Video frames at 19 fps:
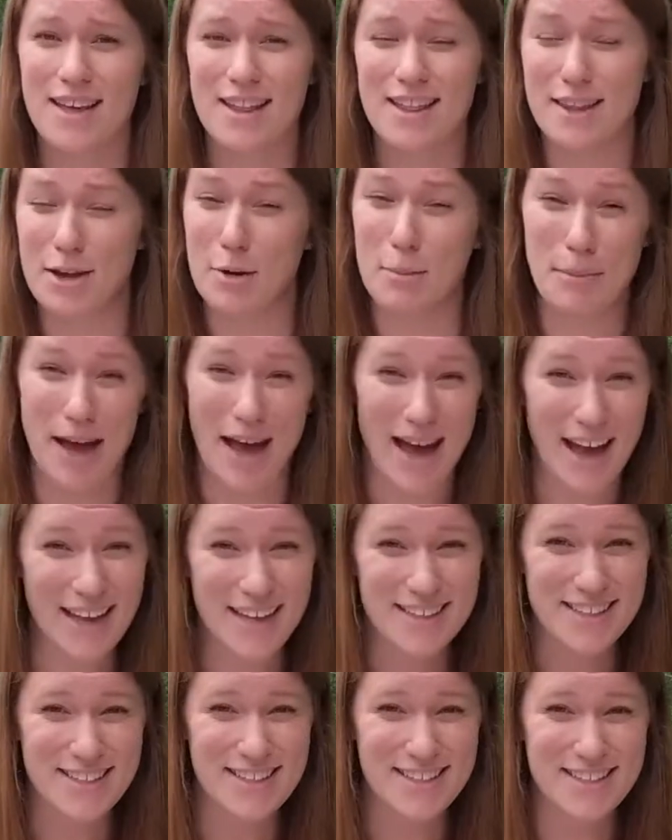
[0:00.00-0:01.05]
their
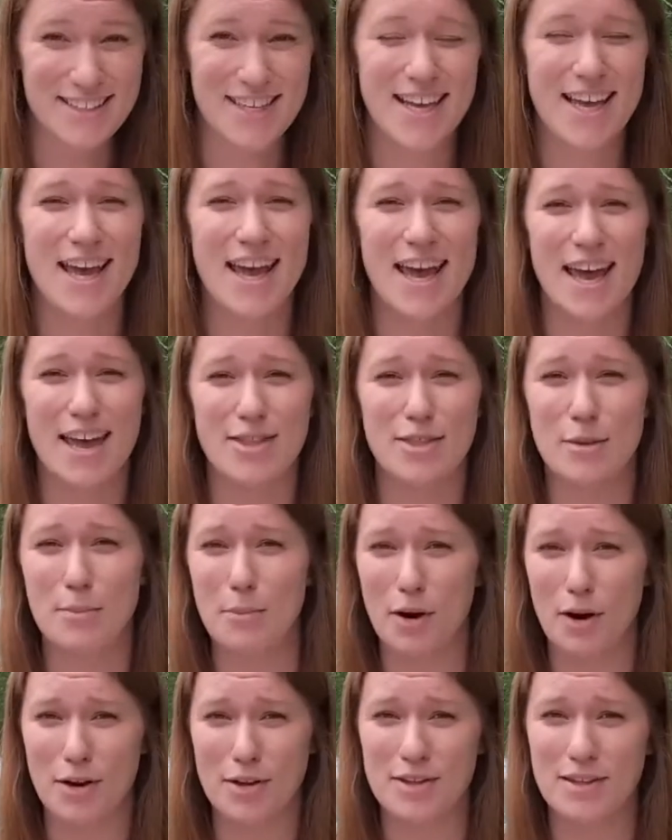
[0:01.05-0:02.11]
past and the
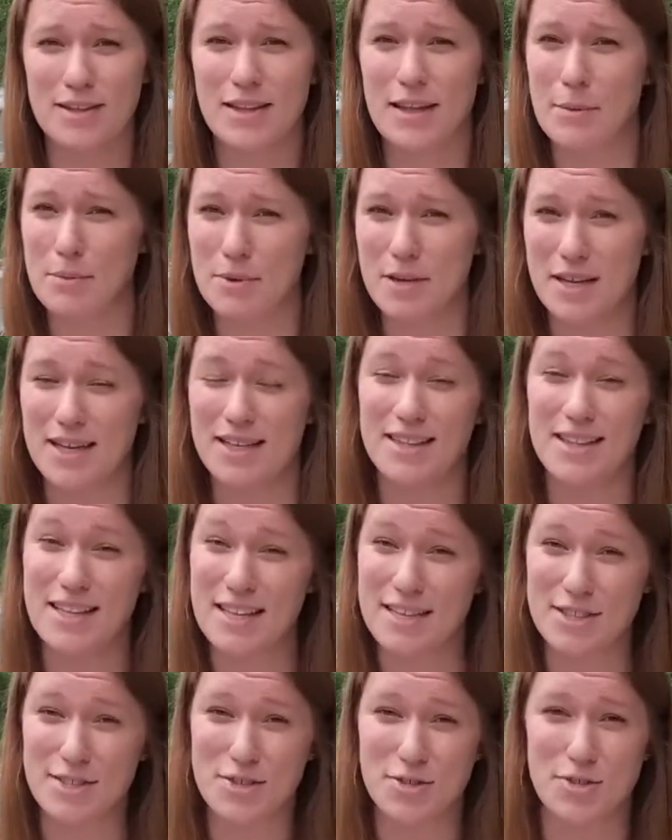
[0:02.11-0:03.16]
part they play in the
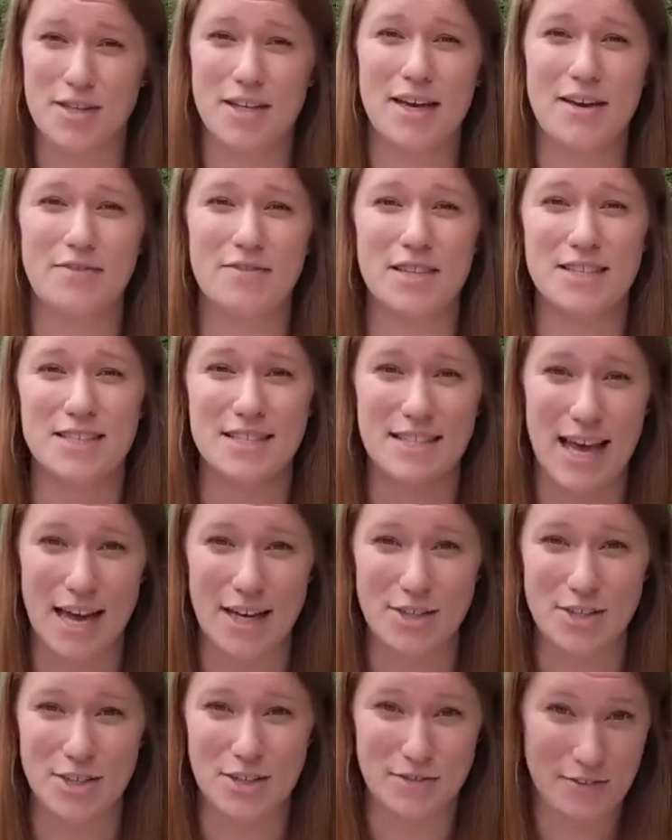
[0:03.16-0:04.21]
history of the
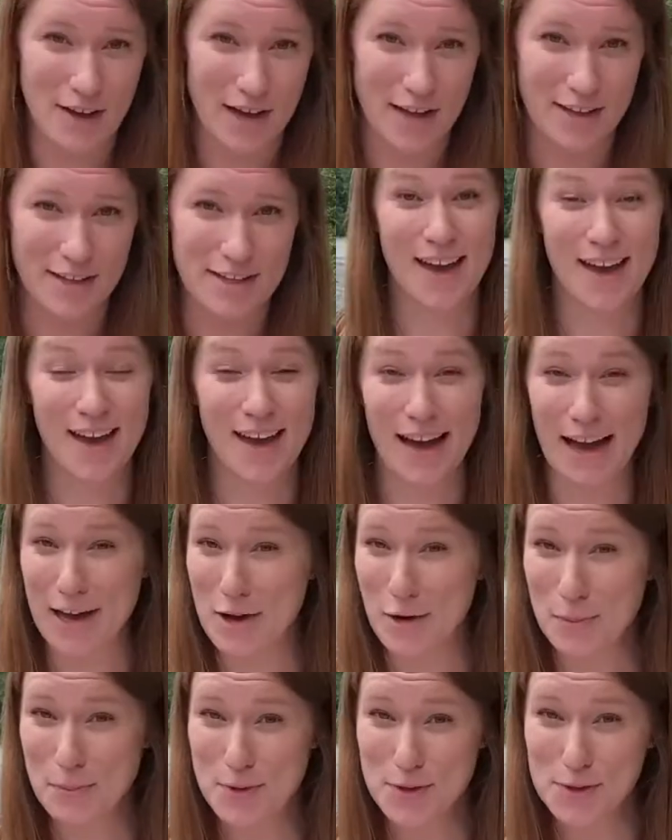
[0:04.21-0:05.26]
Skagit Valley. I
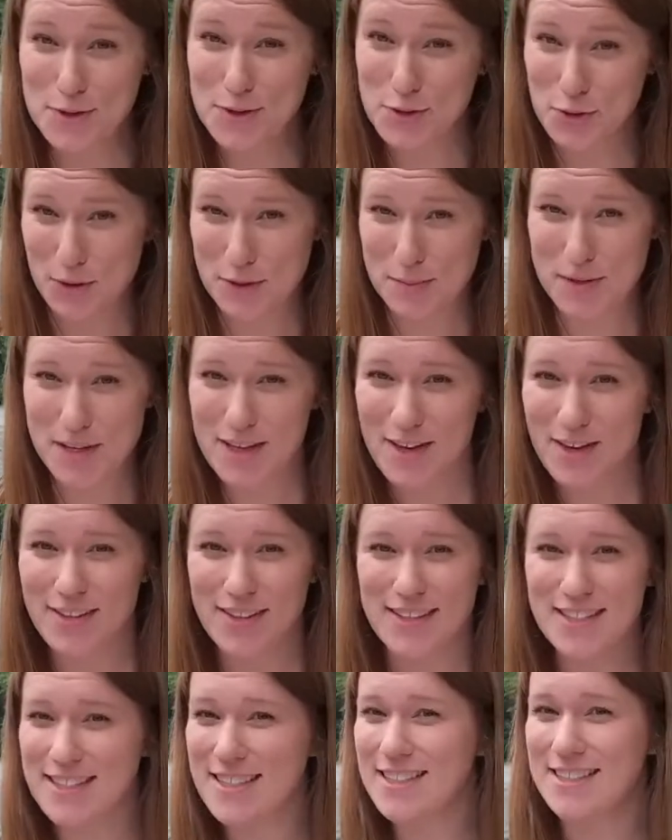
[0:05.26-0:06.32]
hope you'll join me on
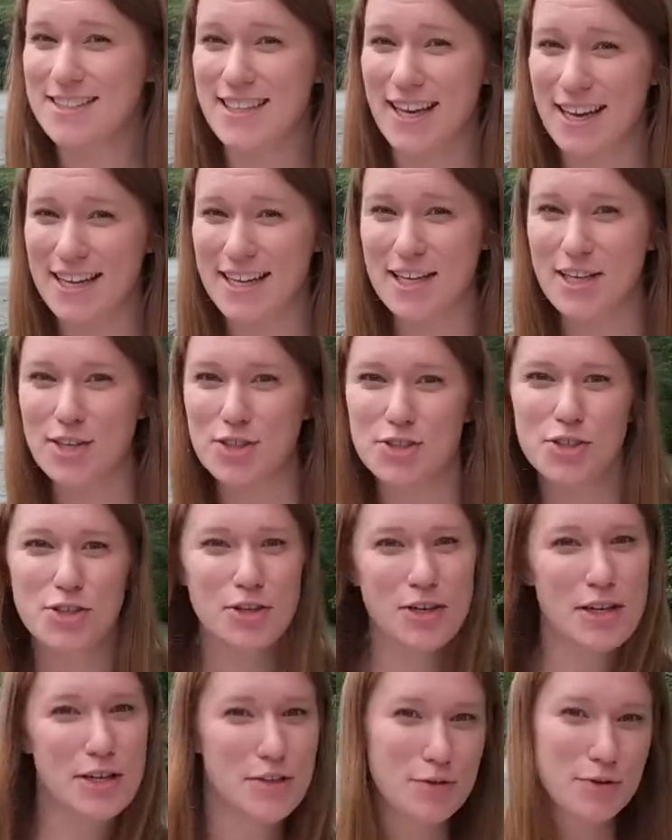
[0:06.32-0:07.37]
this exciting
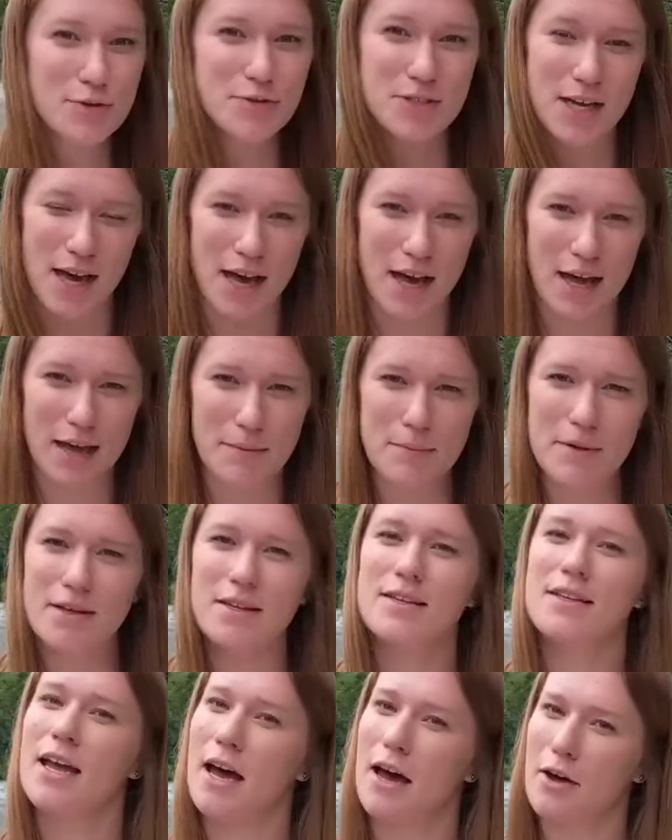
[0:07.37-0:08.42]
journey through time.
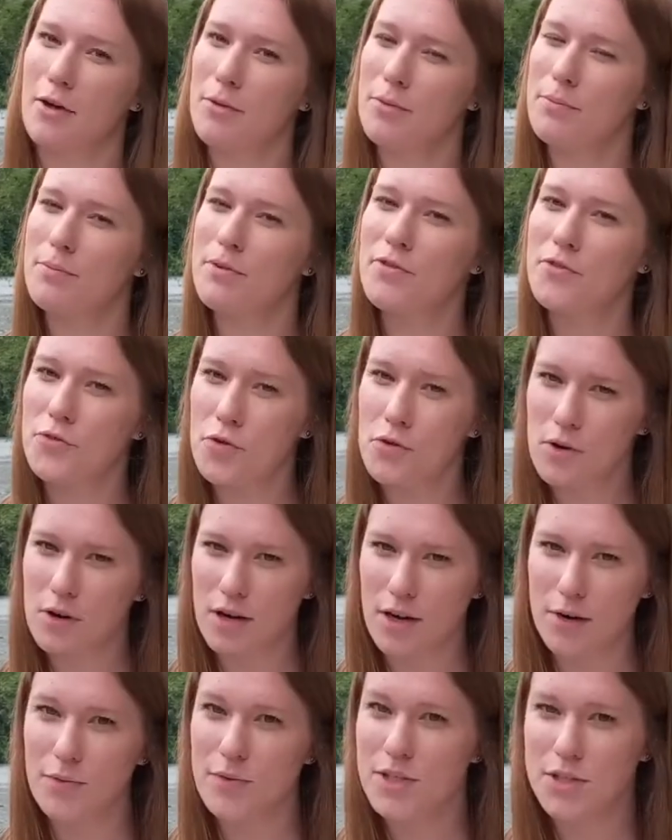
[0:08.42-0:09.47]
Now,
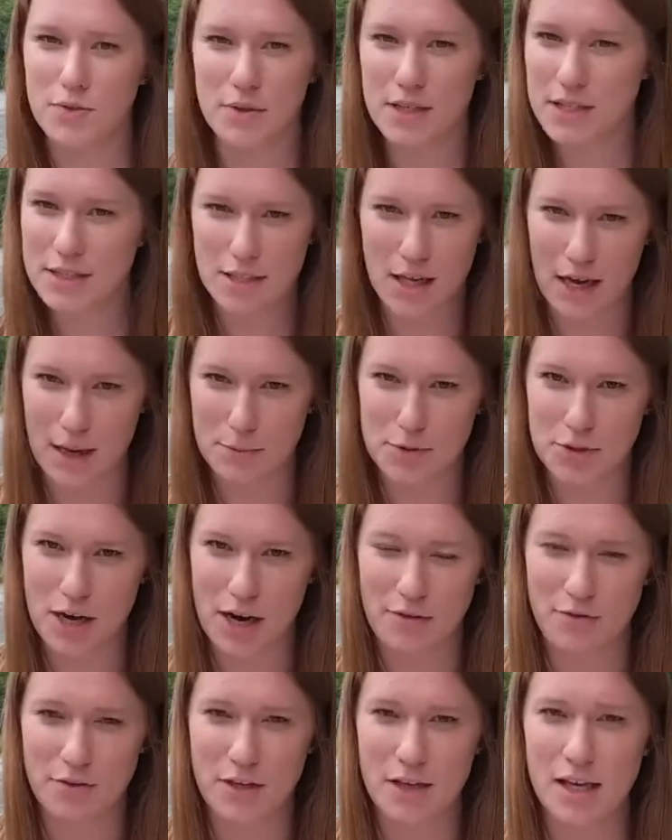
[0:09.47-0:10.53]
before we do any time
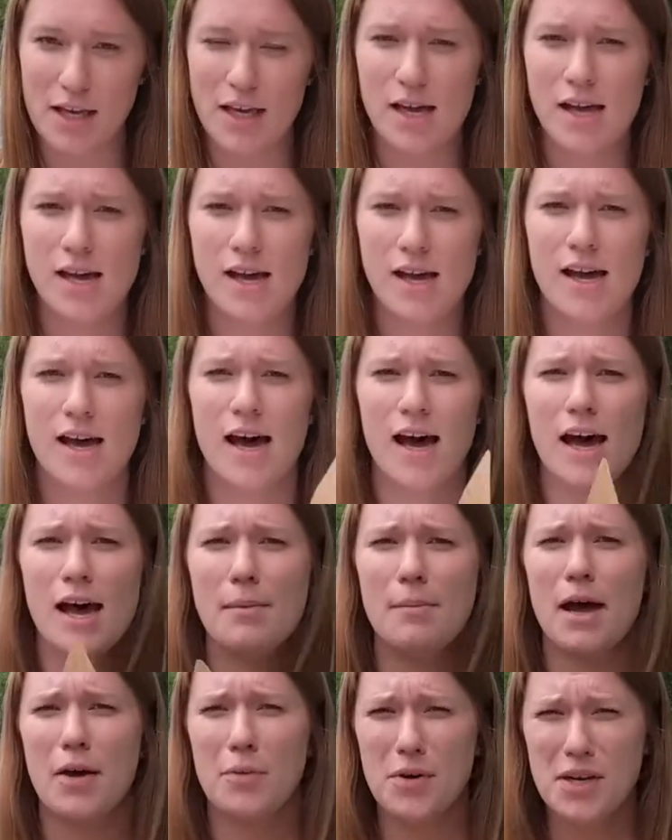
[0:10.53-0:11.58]
traveling,
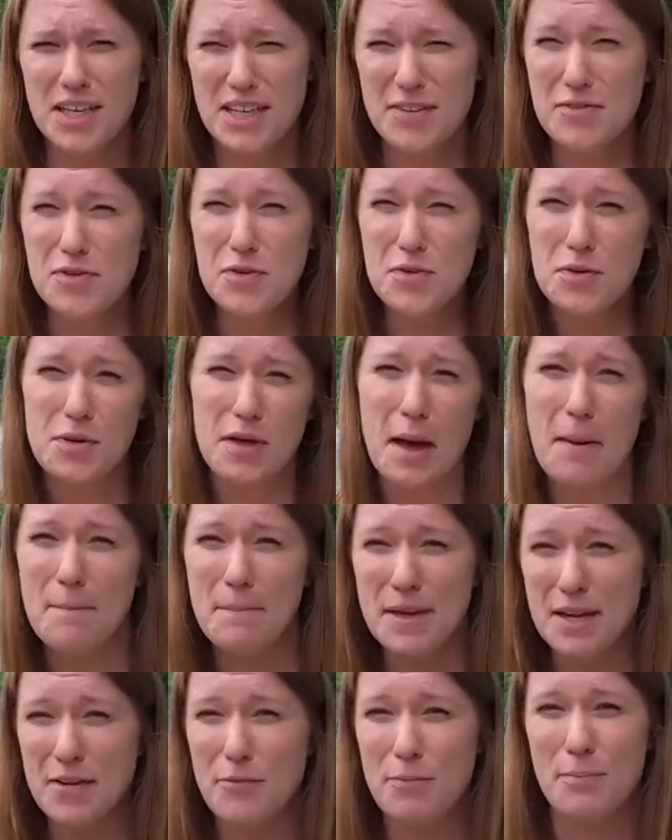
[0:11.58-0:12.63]
I want to give you a
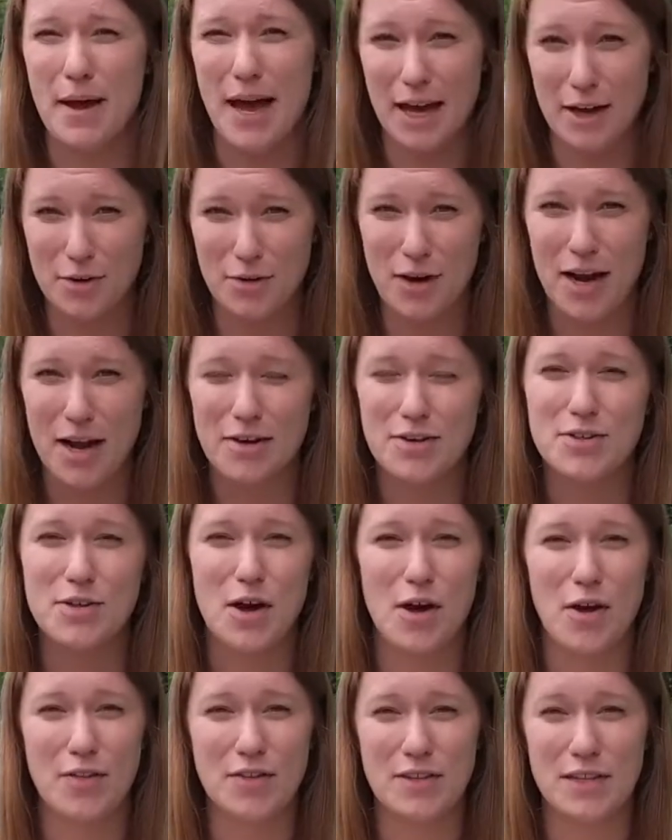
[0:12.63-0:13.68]
bit of background
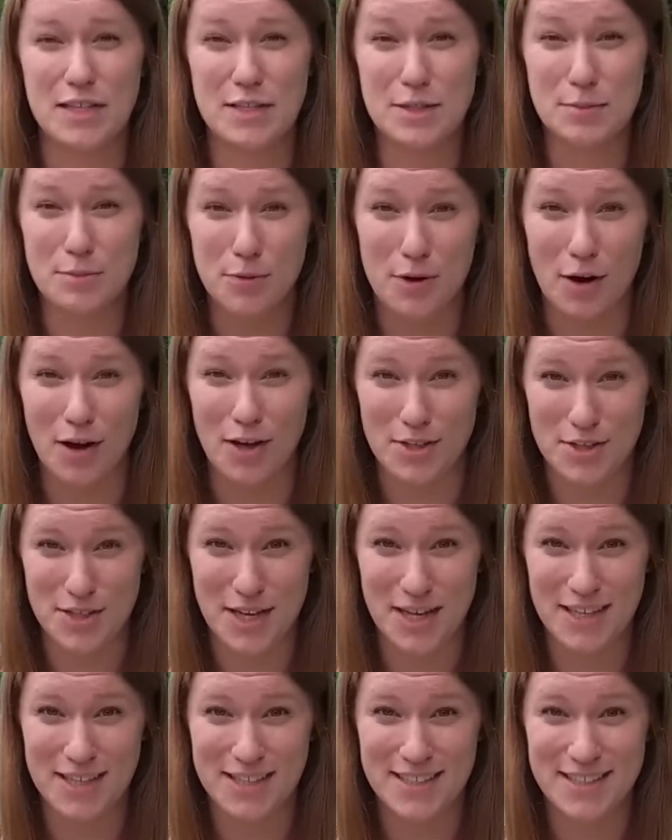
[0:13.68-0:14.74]
on this
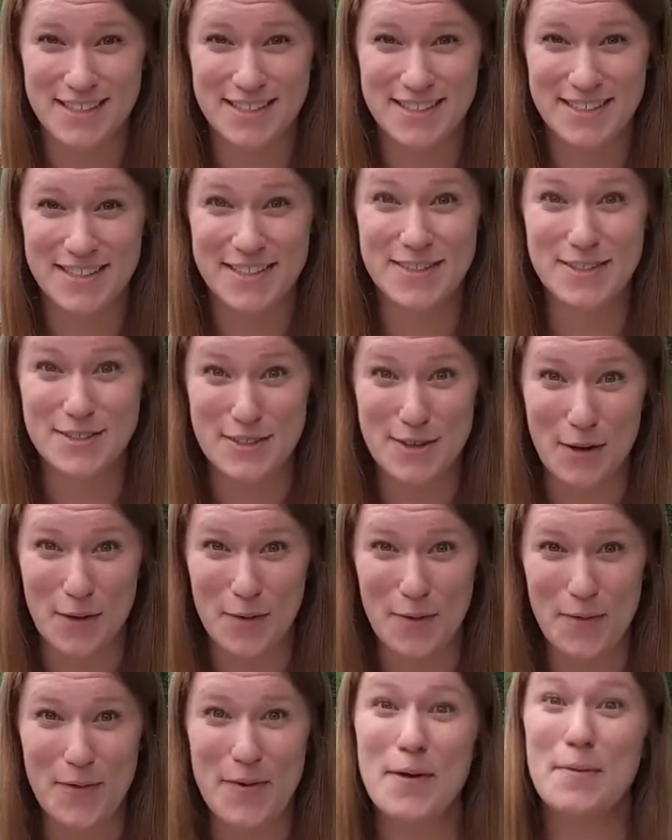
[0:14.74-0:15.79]
project. So,
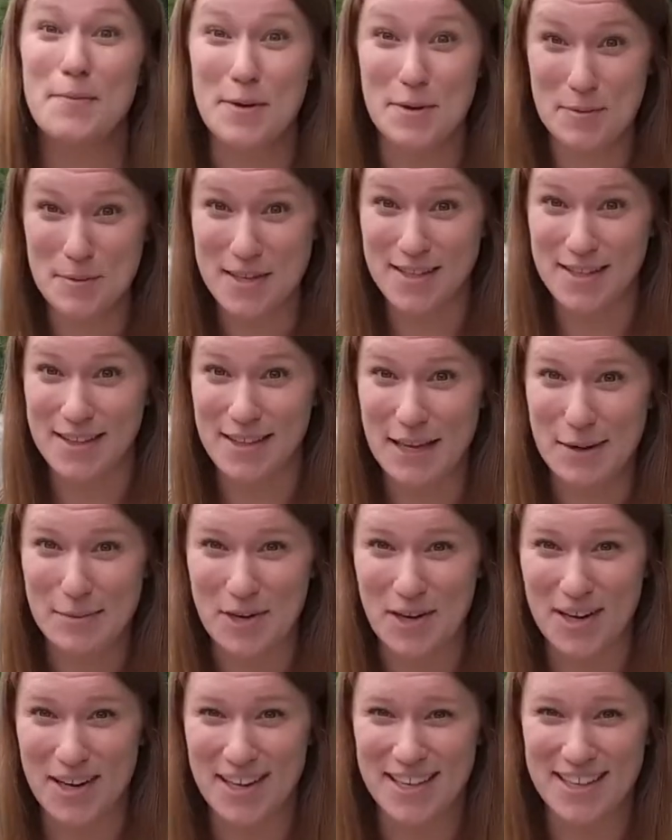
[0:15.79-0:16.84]
meet me in the
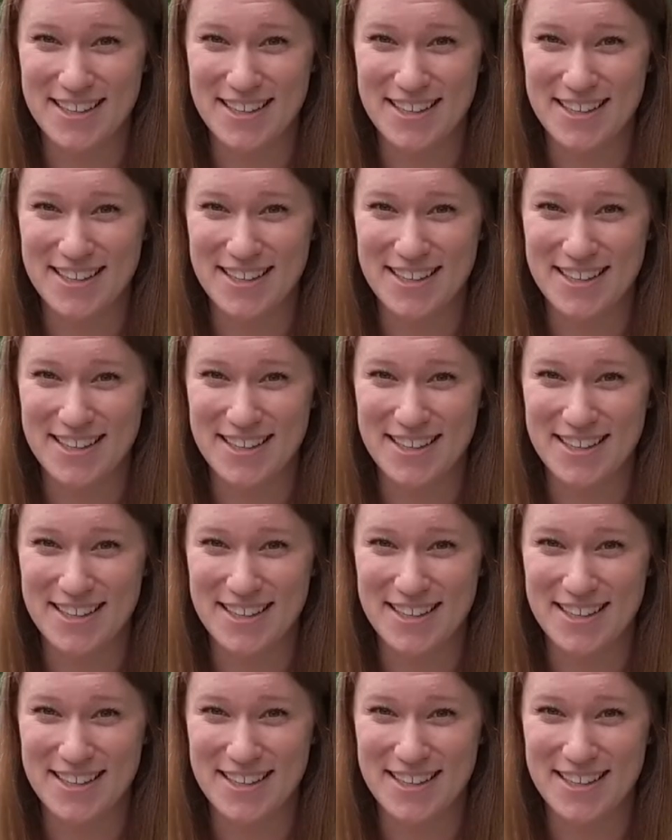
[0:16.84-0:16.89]
library.